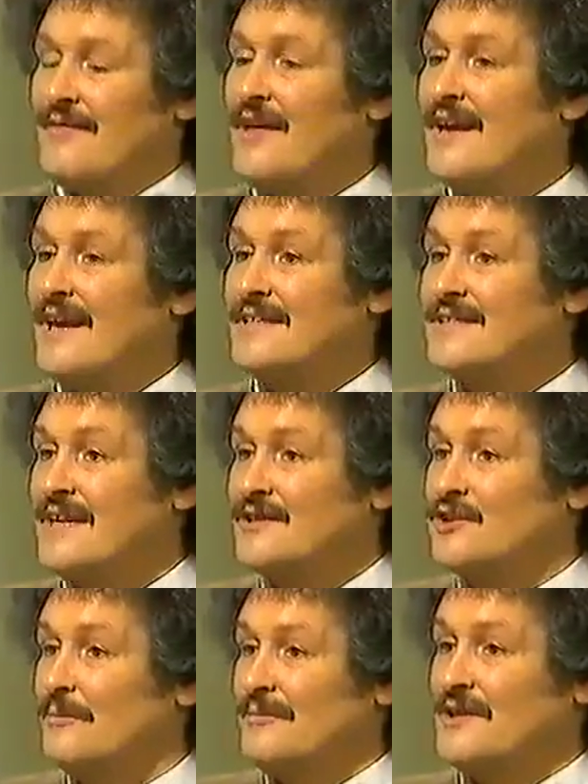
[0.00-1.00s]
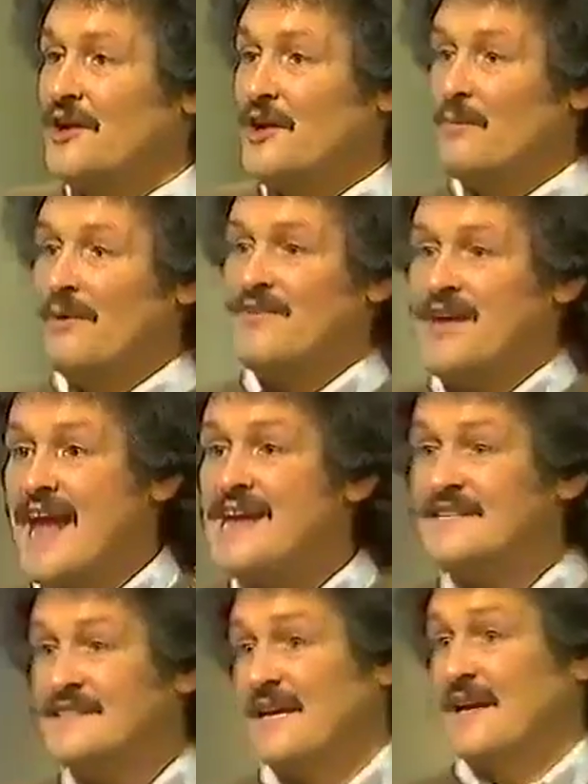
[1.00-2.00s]
I think it's that something to do with the
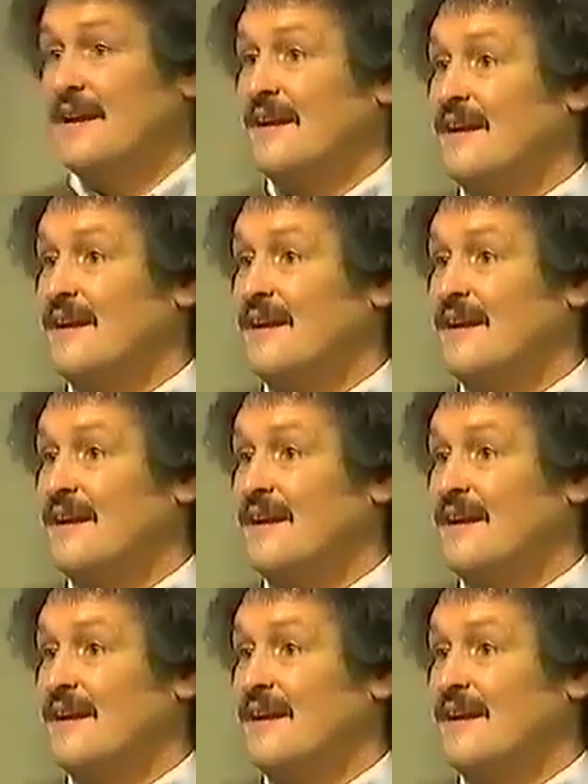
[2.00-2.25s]
heat.